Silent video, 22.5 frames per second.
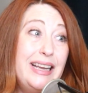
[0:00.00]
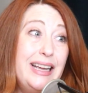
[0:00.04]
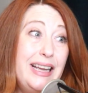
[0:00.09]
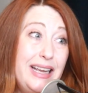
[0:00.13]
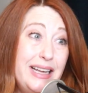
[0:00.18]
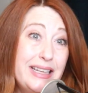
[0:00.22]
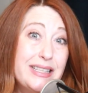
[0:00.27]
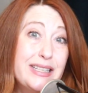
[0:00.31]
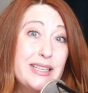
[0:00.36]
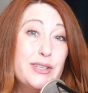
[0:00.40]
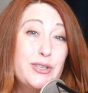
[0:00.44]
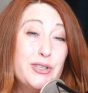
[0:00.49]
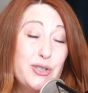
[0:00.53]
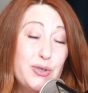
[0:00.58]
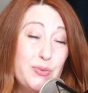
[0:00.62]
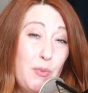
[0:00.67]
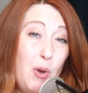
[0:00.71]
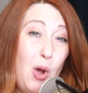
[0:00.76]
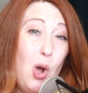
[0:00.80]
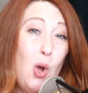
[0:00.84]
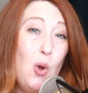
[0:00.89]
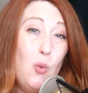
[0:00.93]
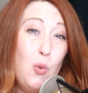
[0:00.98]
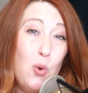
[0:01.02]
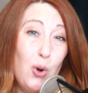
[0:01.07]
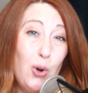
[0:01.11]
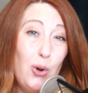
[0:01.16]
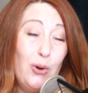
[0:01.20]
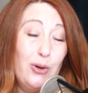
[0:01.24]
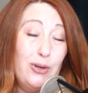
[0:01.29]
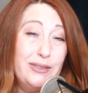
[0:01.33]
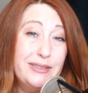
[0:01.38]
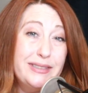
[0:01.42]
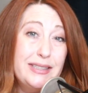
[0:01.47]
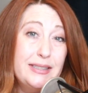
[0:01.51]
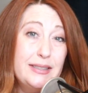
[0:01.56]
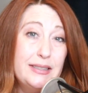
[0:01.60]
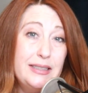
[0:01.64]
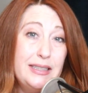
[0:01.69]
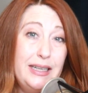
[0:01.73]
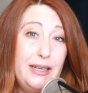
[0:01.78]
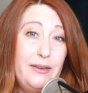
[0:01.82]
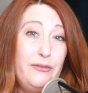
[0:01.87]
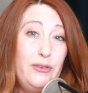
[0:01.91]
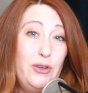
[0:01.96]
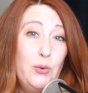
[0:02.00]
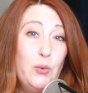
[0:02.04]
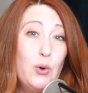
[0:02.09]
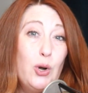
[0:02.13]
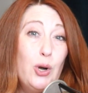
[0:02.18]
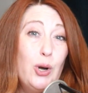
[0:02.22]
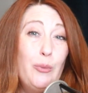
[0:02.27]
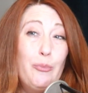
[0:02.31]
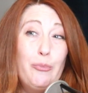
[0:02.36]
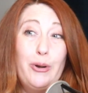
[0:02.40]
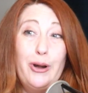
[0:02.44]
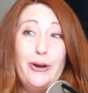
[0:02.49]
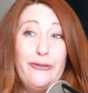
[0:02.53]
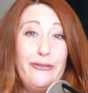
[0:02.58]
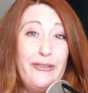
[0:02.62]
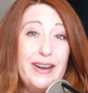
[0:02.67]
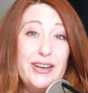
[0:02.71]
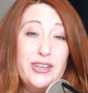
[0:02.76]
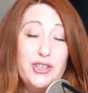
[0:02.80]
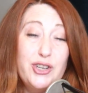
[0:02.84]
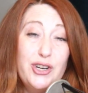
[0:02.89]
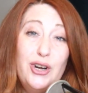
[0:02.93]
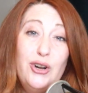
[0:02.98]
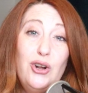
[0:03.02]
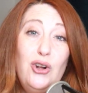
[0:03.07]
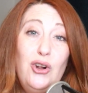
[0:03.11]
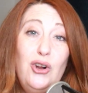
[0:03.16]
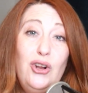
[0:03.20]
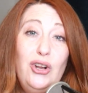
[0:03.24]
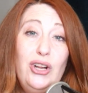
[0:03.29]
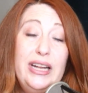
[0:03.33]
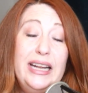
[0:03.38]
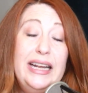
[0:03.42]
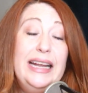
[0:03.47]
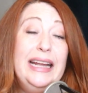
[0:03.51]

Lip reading: it's a small world. If you are a professional,